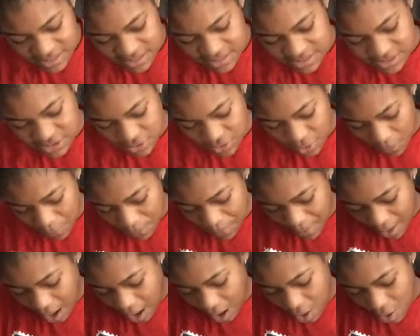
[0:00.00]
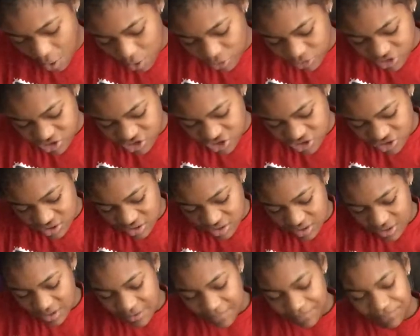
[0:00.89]
this little pouch.
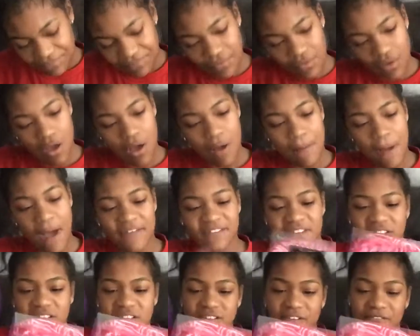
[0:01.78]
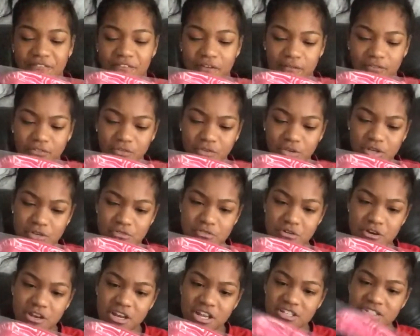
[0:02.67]
I think it's at Forever
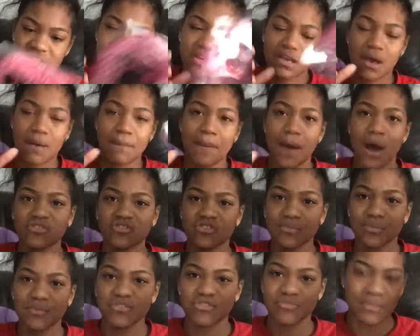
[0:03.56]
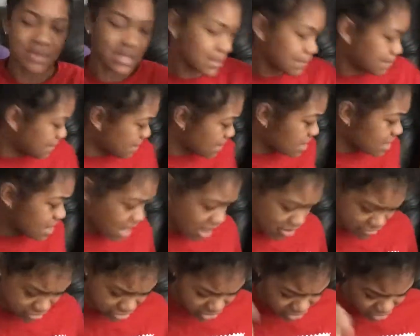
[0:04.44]
21. It's like a pouch you put your makeup in, and
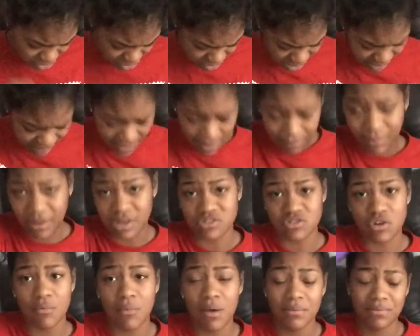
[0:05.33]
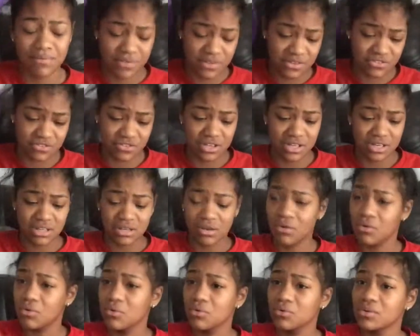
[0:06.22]
I really do need that because all my things are getting
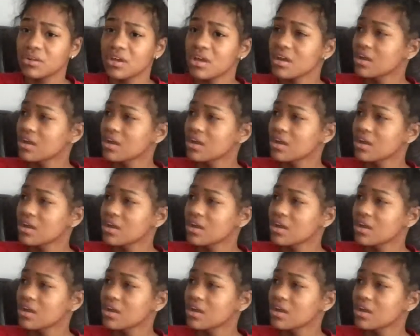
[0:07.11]
old.